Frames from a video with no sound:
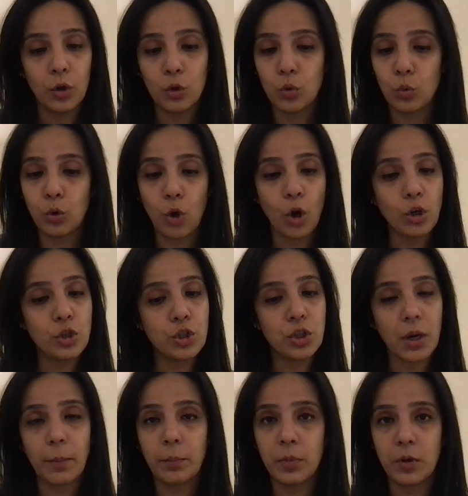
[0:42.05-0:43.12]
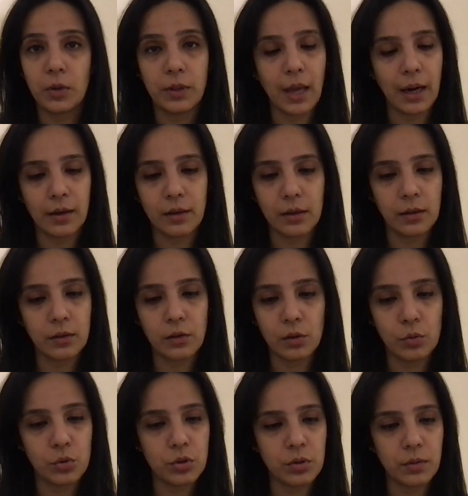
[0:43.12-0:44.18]
do not jump to that
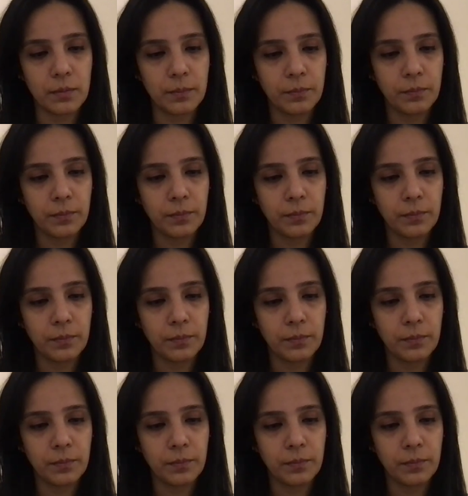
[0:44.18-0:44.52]
conclusion